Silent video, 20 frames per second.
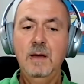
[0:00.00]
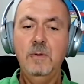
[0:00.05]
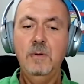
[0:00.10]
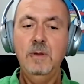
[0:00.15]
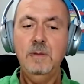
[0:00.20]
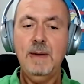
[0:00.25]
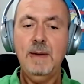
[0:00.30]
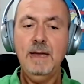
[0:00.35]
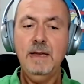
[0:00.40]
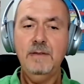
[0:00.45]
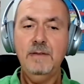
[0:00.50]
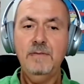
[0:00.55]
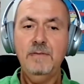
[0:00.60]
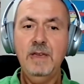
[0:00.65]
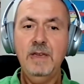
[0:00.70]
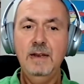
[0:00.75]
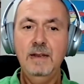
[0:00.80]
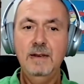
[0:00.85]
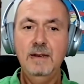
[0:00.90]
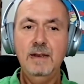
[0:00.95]
Well, the Bank of
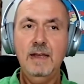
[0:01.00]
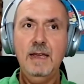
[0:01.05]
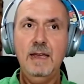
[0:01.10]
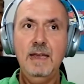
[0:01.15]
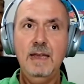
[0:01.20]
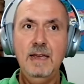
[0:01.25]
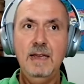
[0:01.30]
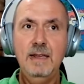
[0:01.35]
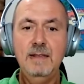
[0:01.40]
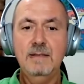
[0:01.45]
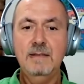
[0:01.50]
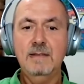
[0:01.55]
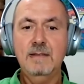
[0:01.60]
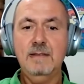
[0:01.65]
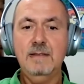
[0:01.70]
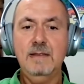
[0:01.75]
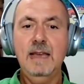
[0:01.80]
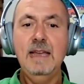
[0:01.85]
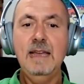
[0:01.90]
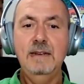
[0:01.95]
England
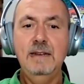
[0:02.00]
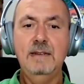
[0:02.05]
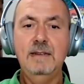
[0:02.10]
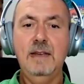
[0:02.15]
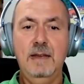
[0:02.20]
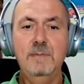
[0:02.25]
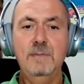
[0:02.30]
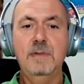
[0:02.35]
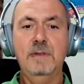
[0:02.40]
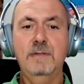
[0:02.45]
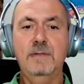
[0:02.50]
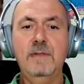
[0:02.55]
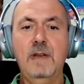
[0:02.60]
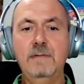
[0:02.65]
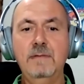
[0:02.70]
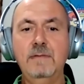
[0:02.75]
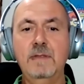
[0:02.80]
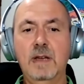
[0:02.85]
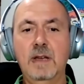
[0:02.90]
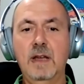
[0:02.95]
is, in terms
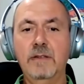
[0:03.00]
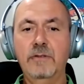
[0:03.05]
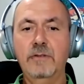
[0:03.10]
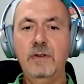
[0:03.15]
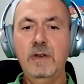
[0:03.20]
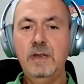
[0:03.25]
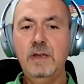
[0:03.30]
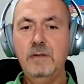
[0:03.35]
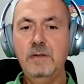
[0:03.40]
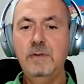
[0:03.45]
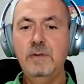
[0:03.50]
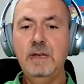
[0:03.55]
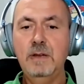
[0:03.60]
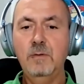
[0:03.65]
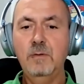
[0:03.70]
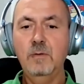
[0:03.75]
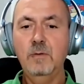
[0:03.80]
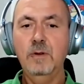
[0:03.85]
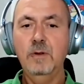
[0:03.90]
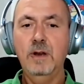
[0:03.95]
of the country, a
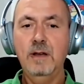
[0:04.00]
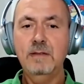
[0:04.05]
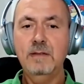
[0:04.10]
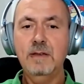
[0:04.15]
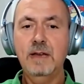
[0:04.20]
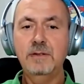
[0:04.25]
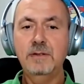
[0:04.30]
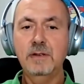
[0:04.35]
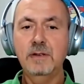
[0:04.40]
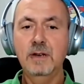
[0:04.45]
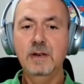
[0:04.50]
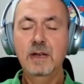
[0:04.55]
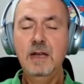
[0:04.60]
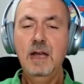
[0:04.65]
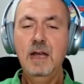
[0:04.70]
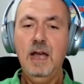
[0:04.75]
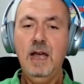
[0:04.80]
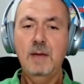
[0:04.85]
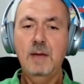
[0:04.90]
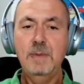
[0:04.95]
unique organisation.
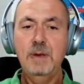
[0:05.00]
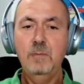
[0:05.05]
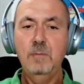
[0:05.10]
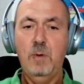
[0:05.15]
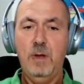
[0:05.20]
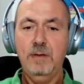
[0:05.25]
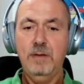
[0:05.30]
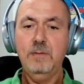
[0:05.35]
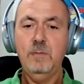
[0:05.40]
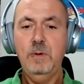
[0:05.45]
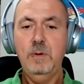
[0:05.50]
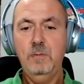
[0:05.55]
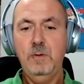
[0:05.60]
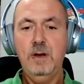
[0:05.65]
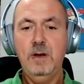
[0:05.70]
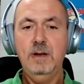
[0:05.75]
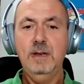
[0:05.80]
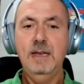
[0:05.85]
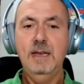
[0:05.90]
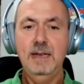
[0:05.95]
I mean, whilst we
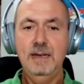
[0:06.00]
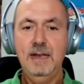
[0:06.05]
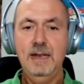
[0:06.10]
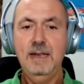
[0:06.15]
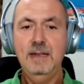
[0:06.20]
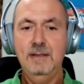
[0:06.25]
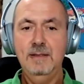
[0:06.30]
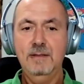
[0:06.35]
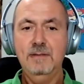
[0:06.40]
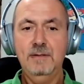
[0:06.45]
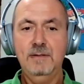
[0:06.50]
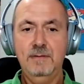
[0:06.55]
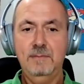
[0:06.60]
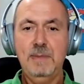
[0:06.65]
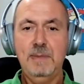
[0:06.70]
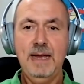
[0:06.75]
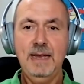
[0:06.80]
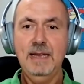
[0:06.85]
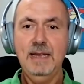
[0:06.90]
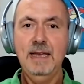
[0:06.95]
work in the sort
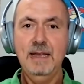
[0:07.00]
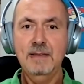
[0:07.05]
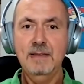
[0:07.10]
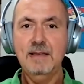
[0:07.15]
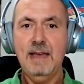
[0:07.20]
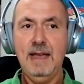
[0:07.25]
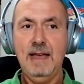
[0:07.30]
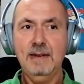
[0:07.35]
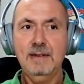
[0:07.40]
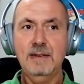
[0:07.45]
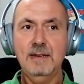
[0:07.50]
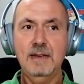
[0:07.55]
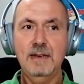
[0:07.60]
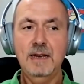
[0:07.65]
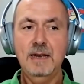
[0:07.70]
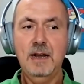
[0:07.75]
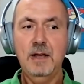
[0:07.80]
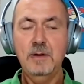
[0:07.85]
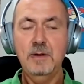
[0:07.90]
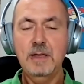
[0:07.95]
of banking sector,
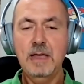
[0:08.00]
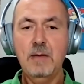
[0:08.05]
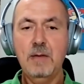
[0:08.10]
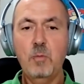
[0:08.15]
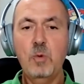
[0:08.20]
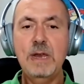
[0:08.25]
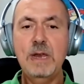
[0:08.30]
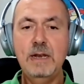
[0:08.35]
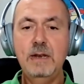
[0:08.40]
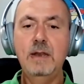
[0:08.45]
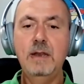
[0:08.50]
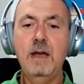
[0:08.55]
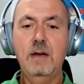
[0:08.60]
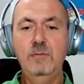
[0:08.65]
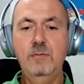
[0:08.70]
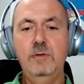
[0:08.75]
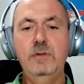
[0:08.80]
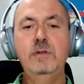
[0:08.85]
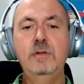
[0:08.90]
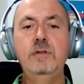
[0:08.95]
you know, we
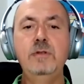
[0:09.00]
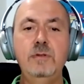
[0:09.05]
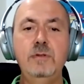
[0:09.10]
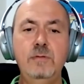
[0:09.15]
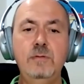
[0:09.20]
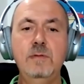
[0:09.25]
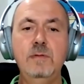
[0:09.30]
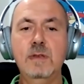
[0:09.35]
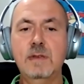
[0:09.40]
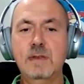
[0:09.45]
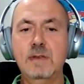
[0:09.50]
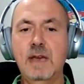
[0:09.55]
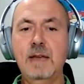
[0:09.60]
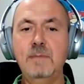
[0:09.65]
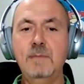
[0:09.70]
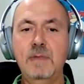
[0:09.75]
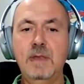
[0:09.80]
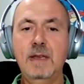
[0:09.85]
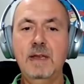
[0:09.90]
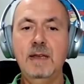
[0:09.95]
don't do the
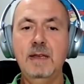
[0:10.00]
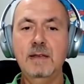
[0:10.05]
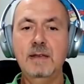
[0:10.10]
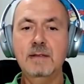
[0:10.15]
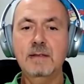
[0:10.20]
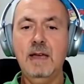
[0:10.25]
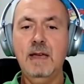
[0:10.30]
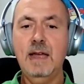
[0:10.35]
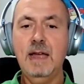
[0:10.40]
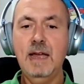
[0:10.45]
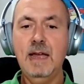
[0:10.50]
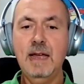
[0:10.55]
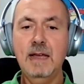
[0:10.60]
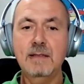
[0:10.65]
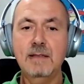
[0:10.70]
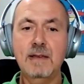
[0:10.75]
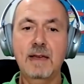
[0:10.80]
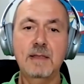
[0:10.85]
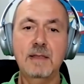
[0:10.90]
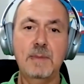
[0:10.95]
same things
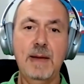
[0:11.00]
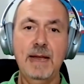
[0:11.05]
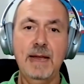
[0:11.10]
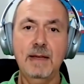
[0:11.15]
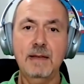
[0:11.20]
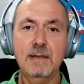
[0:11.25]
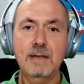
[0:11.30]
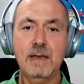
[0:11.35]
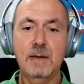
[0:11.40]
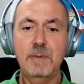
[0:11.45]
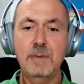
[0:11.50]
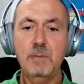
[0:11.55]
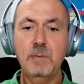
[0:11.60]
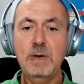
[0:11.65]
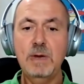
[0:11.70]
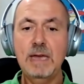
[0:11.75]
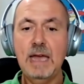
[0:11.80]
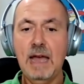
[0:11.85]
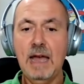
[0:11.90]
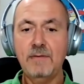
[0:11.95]
as other banks. I mean,
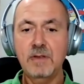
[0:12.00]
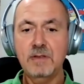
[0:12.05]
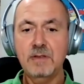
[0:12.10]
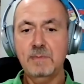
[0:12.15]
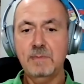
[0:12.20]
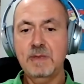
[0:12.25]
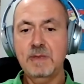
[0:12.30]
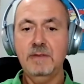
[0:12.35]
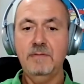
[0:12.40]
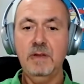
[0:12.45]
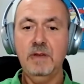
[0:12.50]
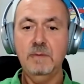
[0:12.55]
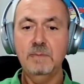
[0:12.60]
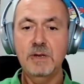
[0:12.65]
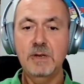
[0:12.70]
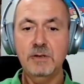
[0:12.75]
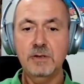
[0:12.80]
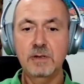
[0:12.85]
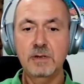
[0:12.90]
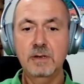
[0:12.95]
we have a specific
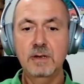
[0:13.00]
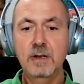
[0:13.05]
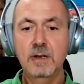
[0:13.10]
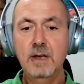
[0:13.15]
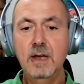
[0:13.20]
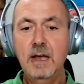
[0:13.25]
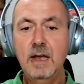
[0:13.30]
mission.